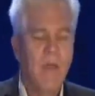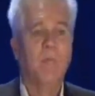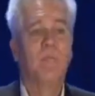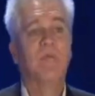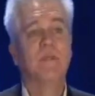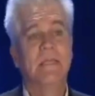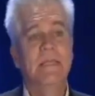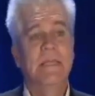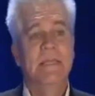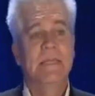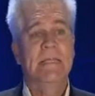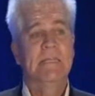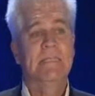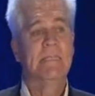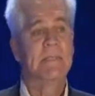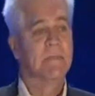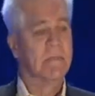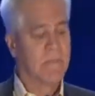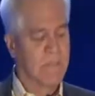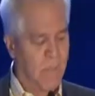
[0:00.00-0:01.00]

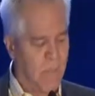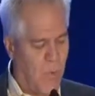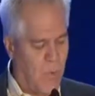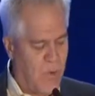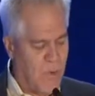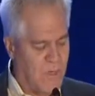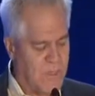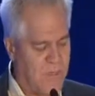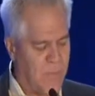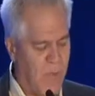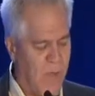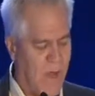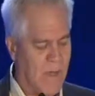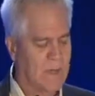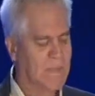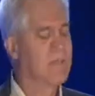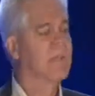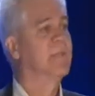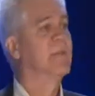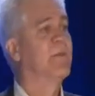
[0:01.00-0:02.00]
Please support our
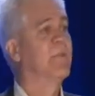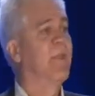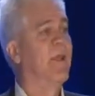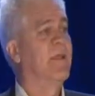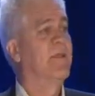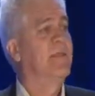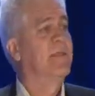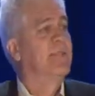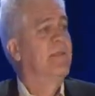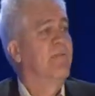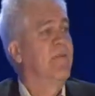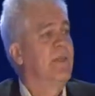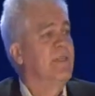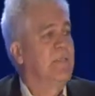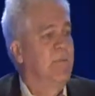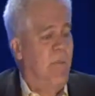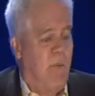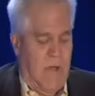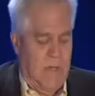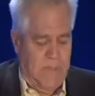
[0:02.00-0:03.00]
sponsors that make these
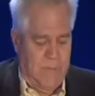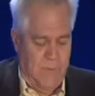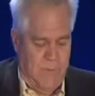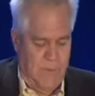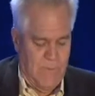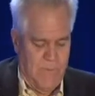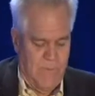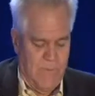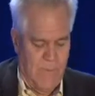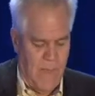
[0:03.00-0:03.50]
events possible.